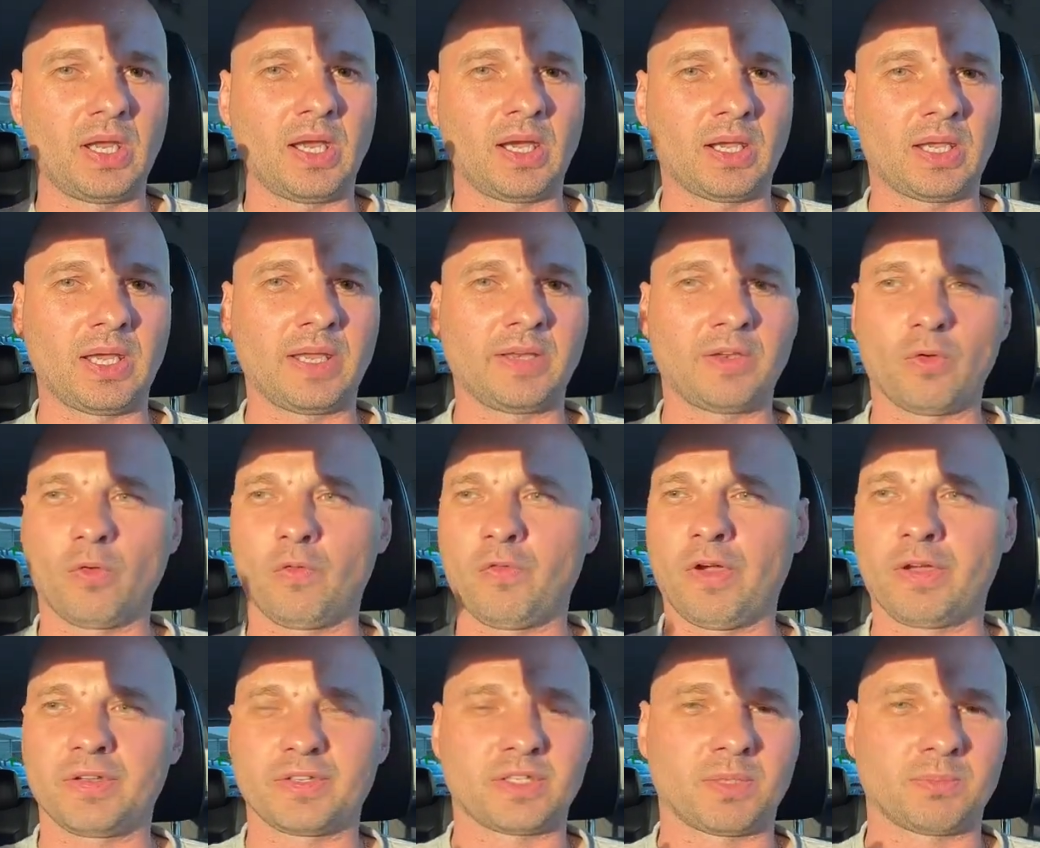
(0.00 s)
Again, you'll
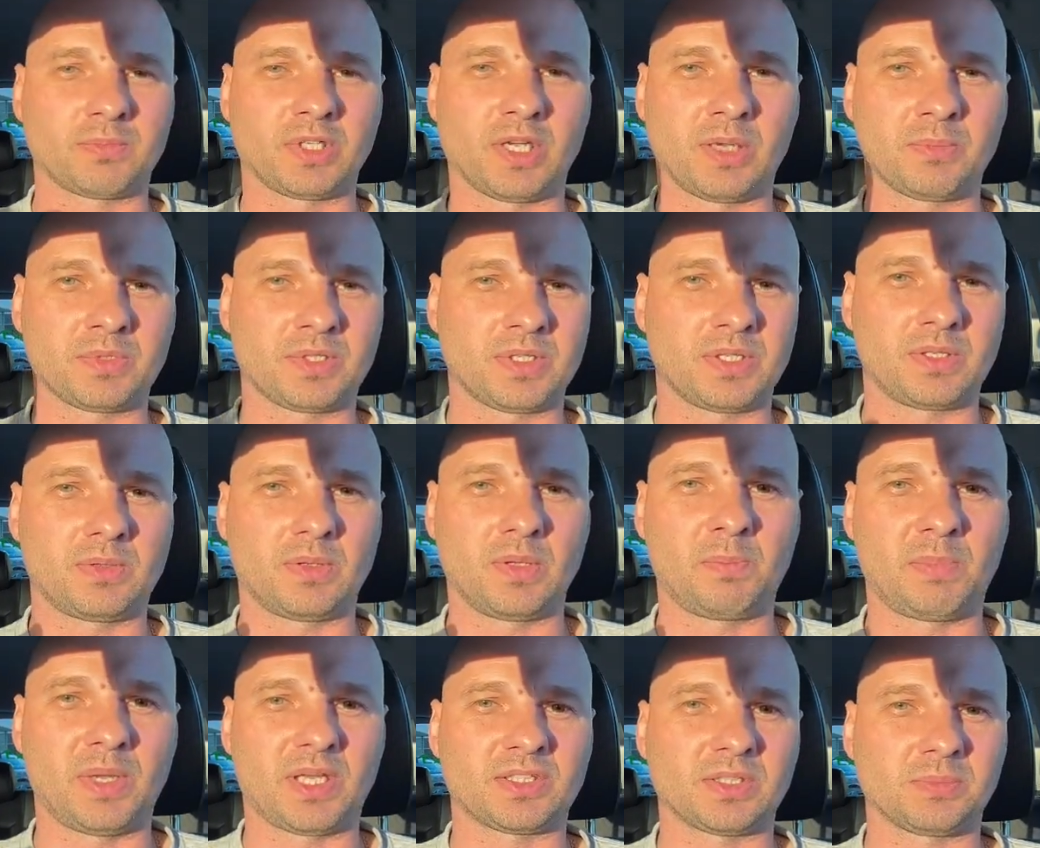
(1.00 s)
find sometimes it
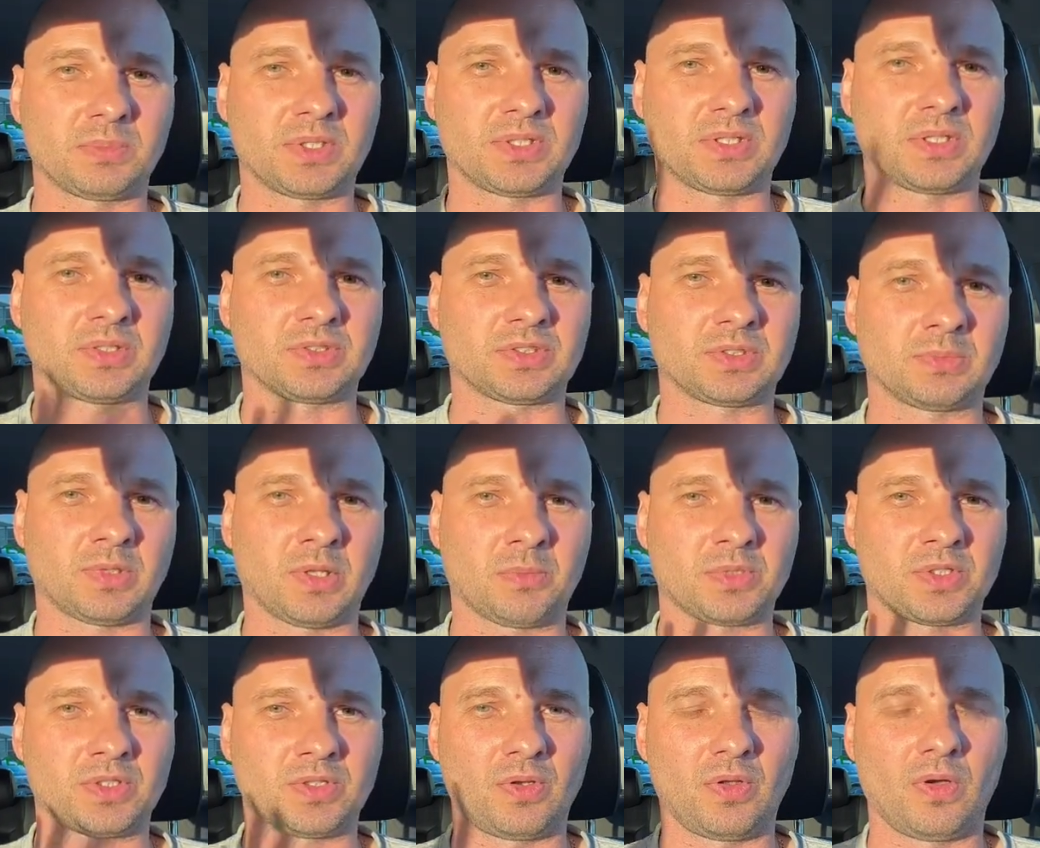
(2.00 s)
picks up the signal,
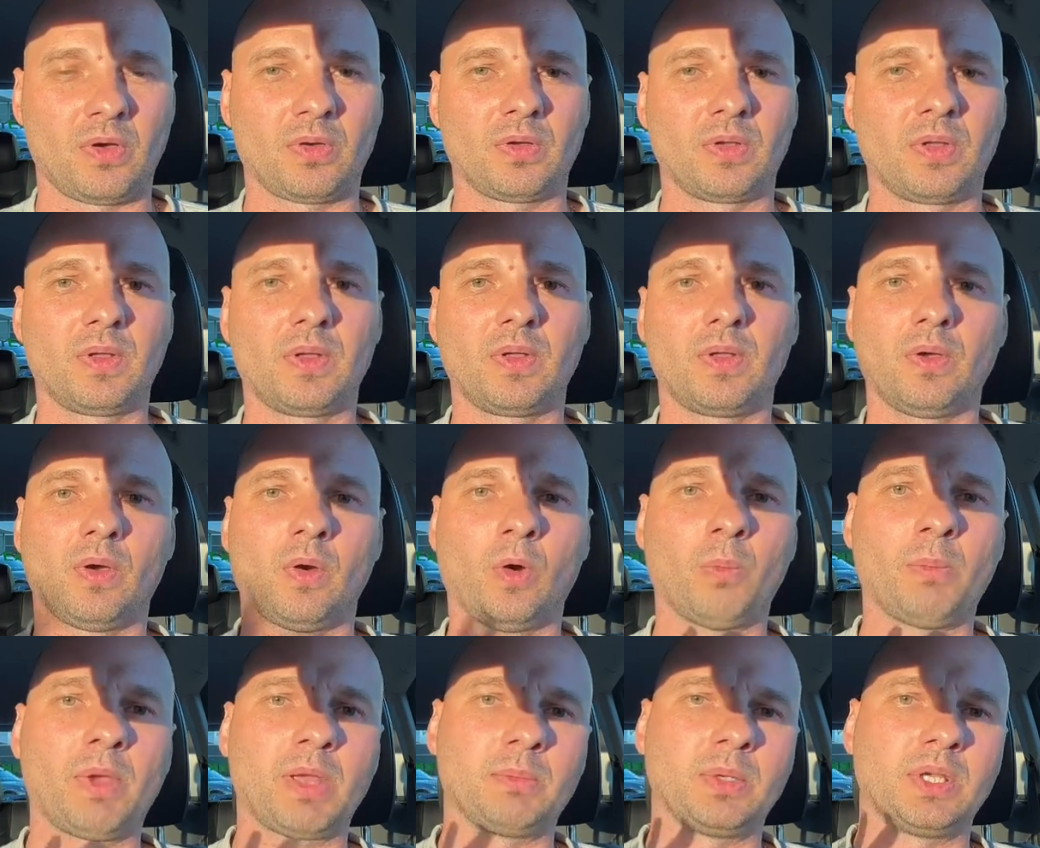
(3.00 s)
sometimes it not,
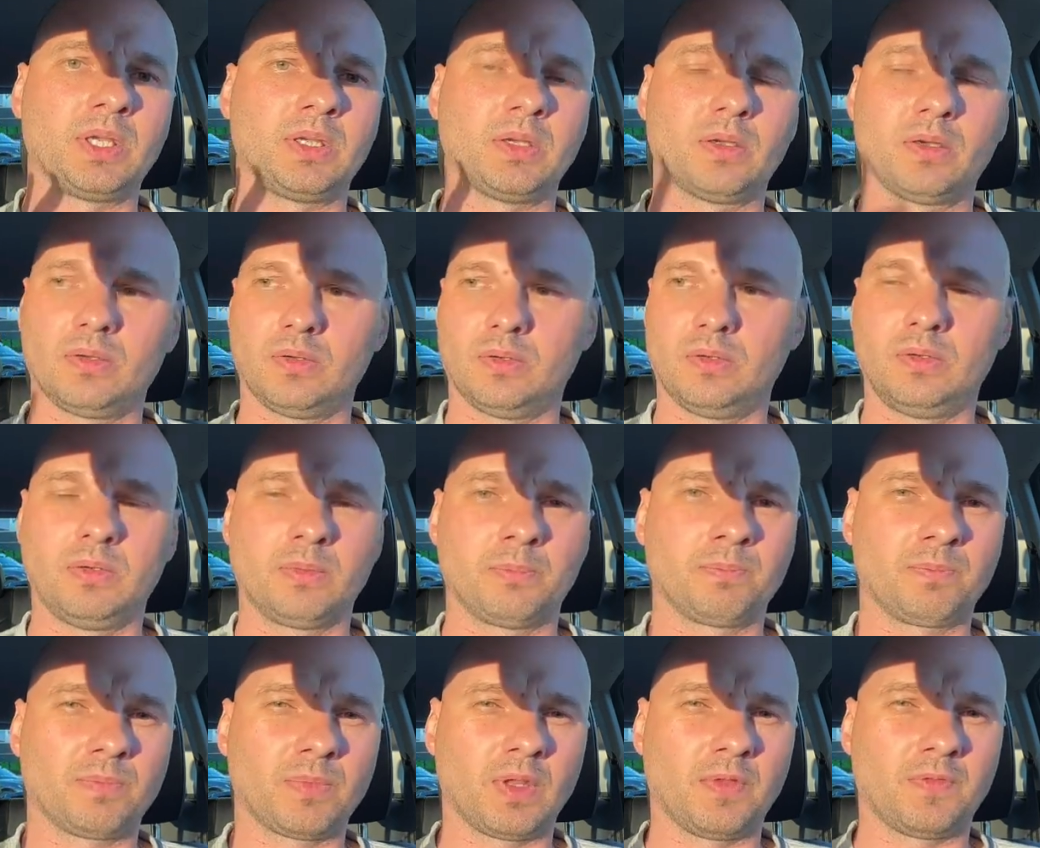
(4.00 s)
or maybe
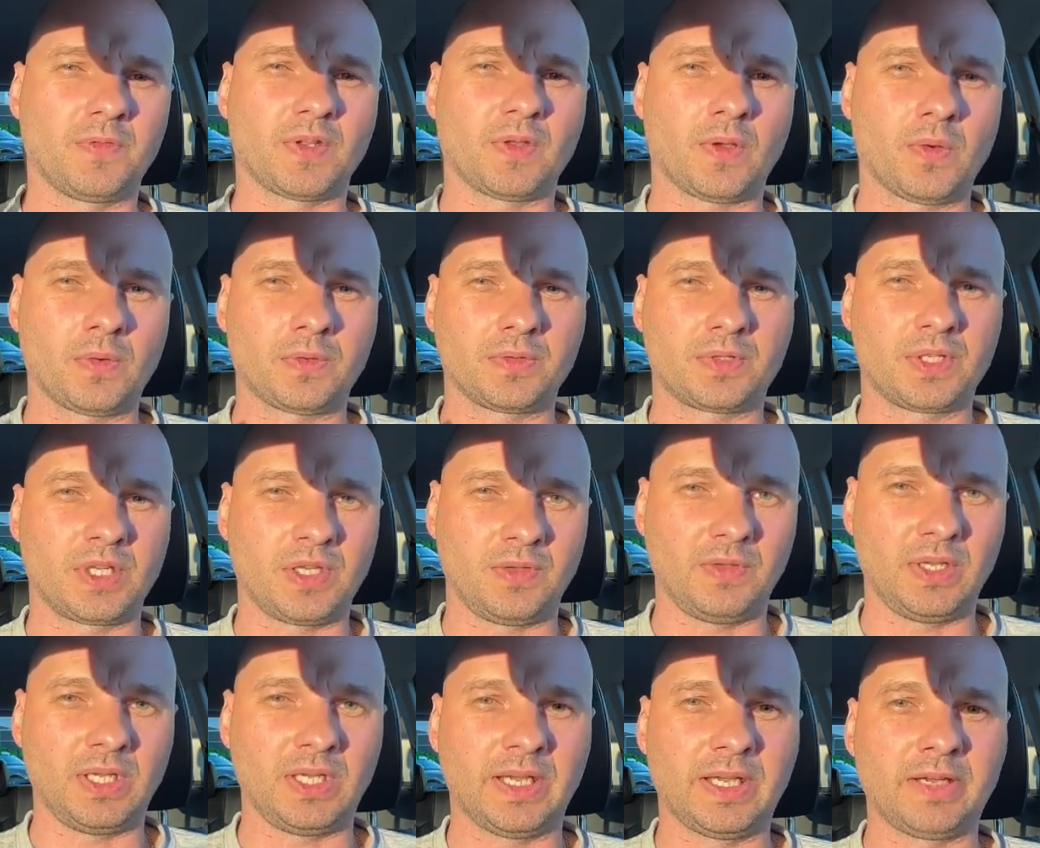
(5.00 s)
if it's got
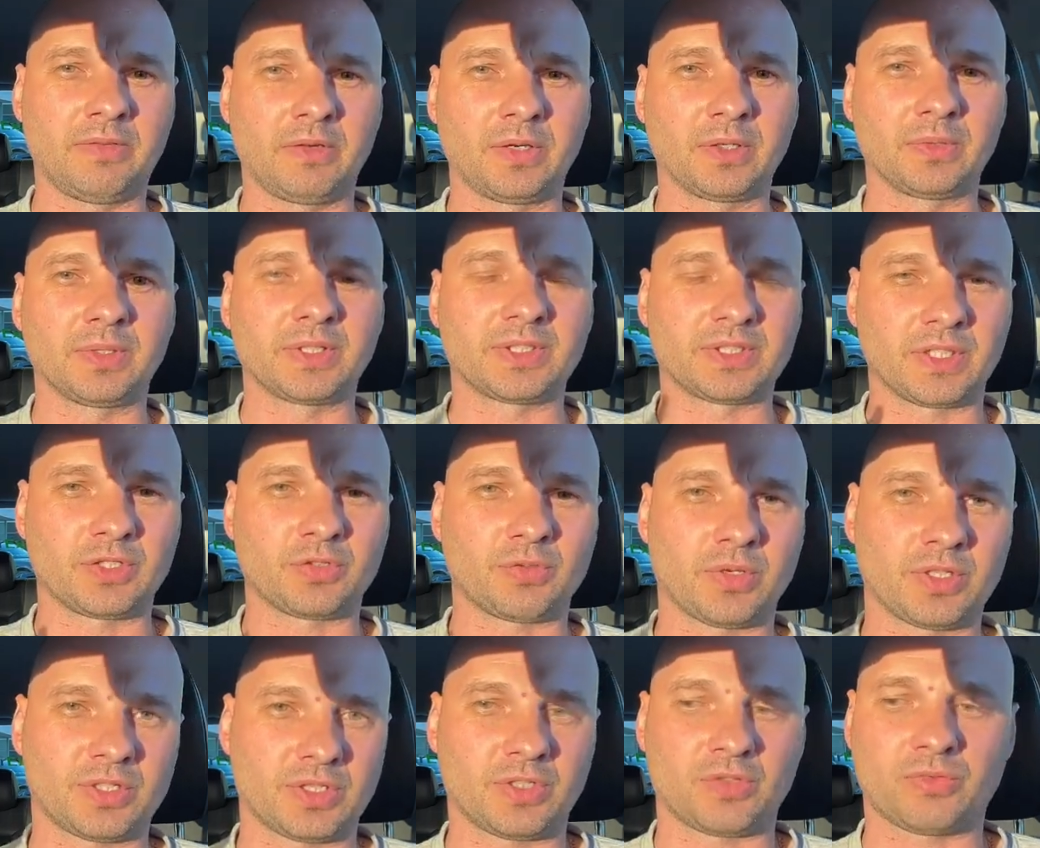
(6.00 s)
TV aerial,
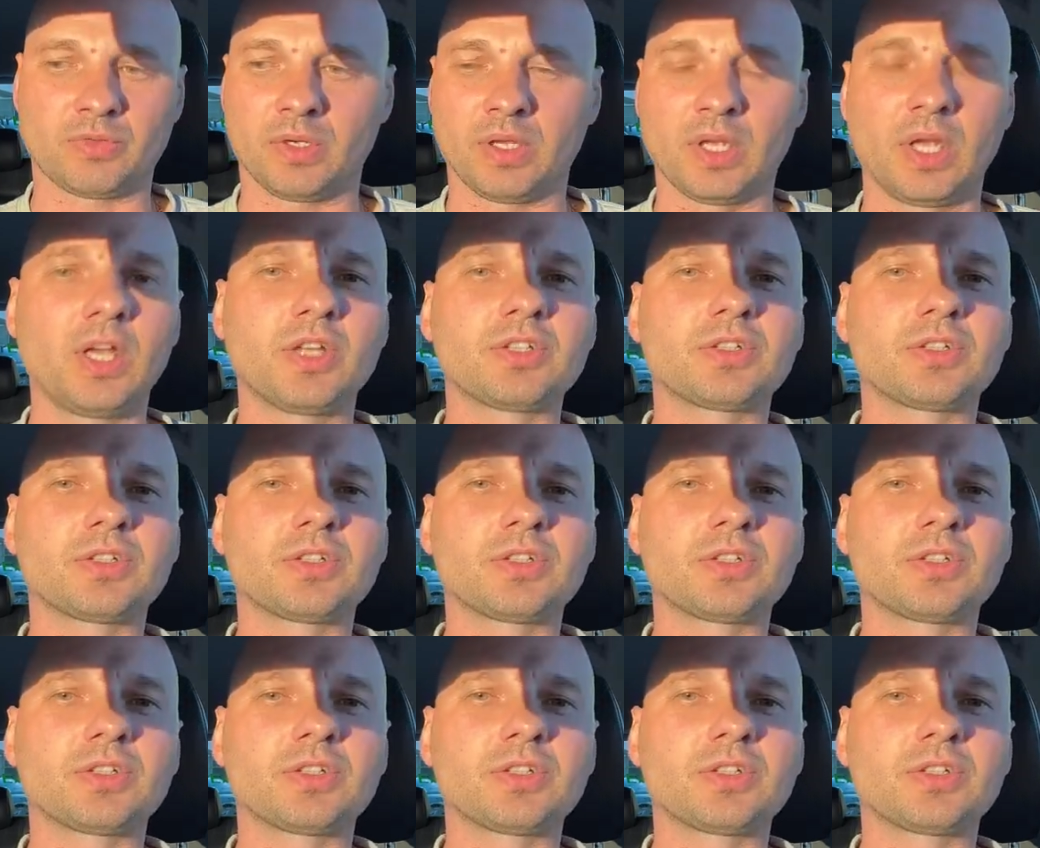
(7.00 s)
etc., etc.